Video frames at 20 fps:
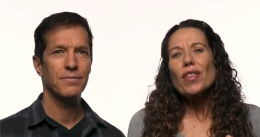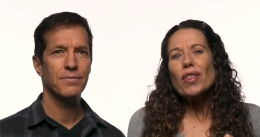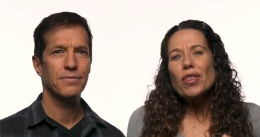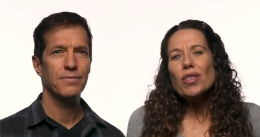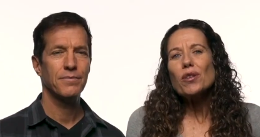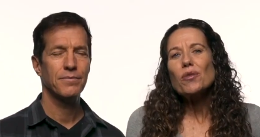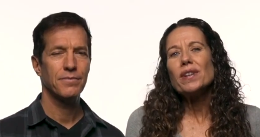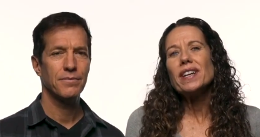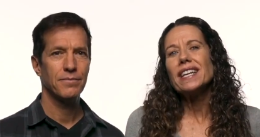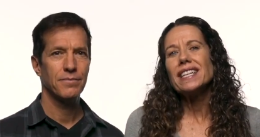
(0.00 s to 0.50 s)

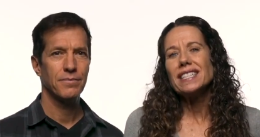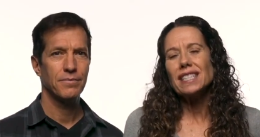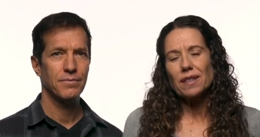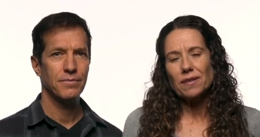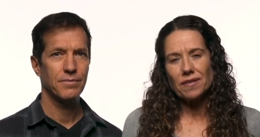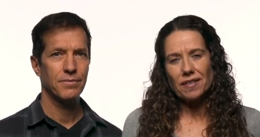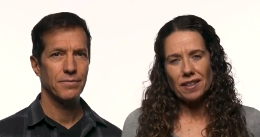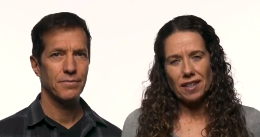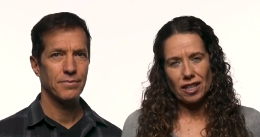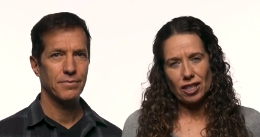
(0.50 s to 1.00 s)
Speaker 1: three
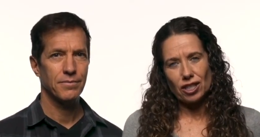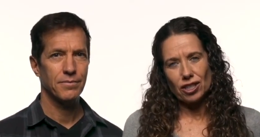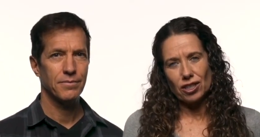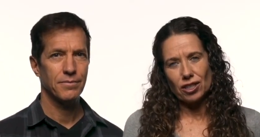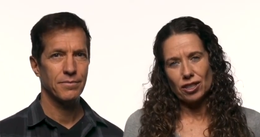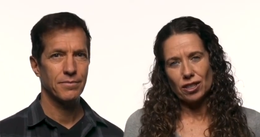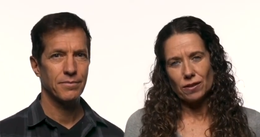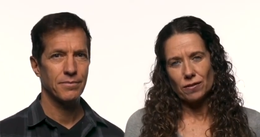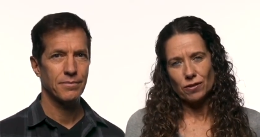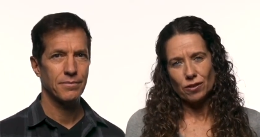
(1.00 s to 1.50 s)

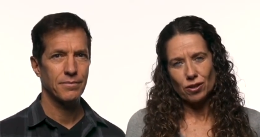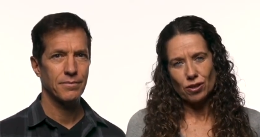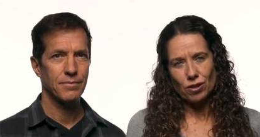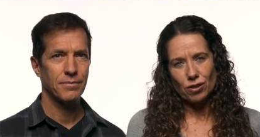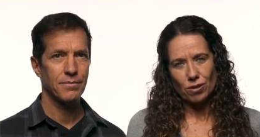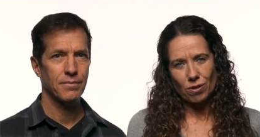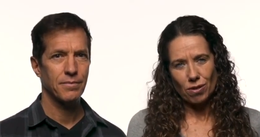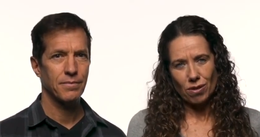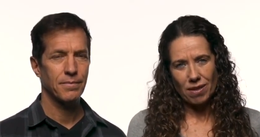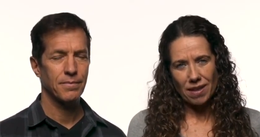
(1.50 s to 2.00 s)
definitions of
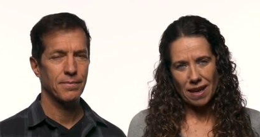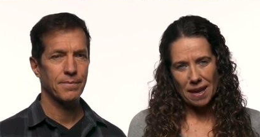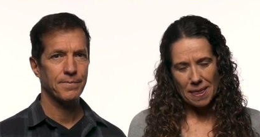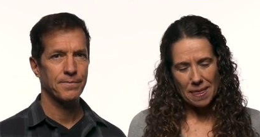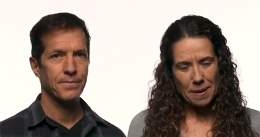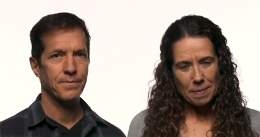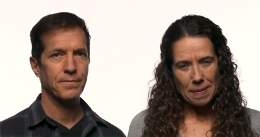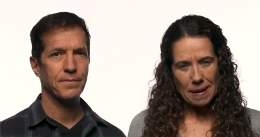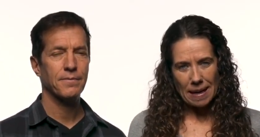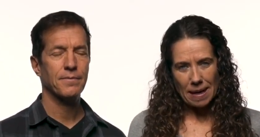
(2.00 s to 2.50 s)
truth in
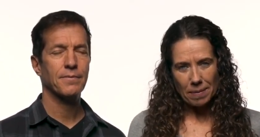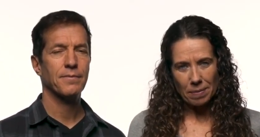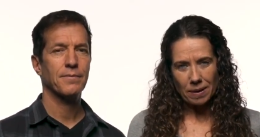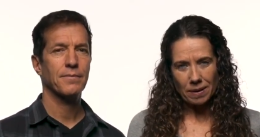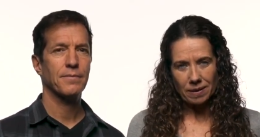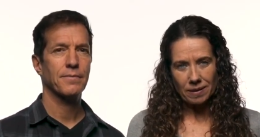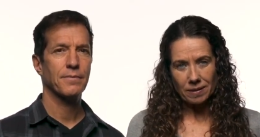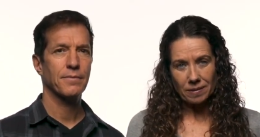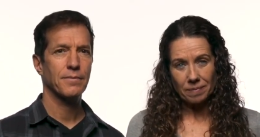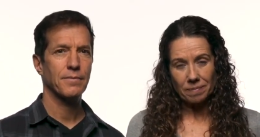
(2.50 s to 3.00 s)
the
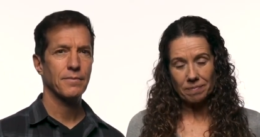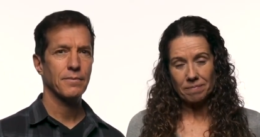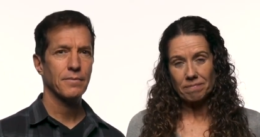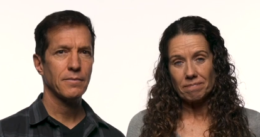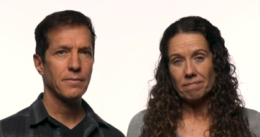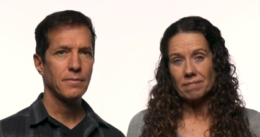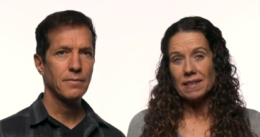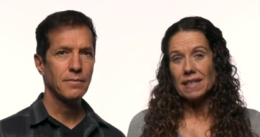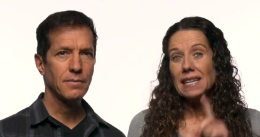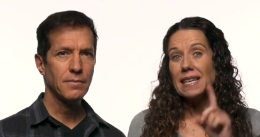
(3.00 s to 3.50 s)
Bible.
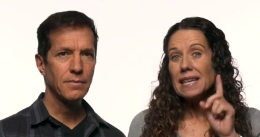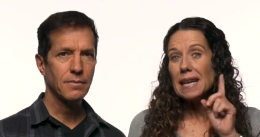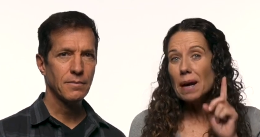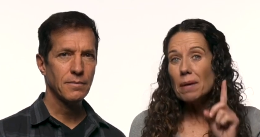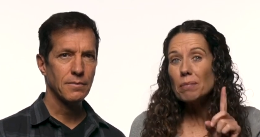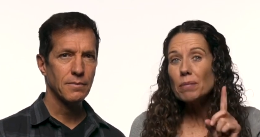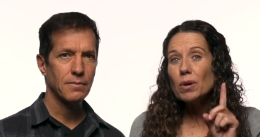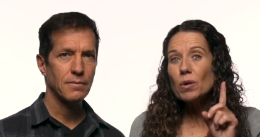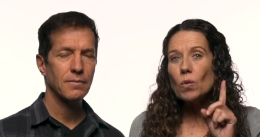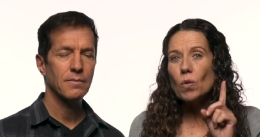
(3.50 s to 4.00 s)

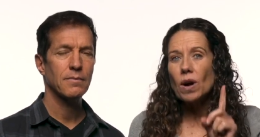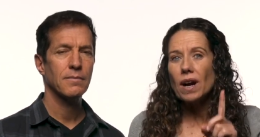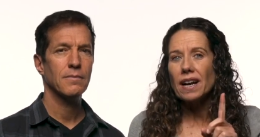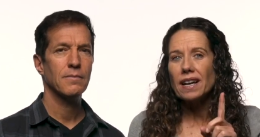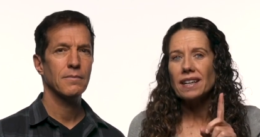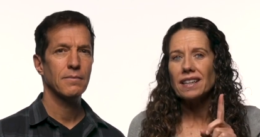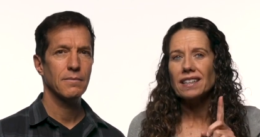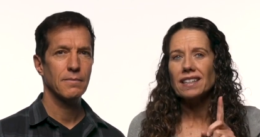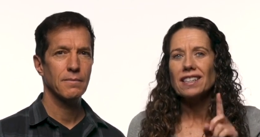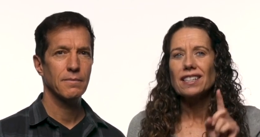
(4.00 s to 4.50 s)
Number
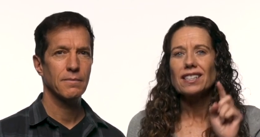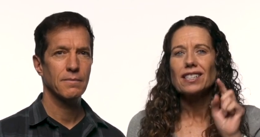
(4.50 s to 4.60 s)
one,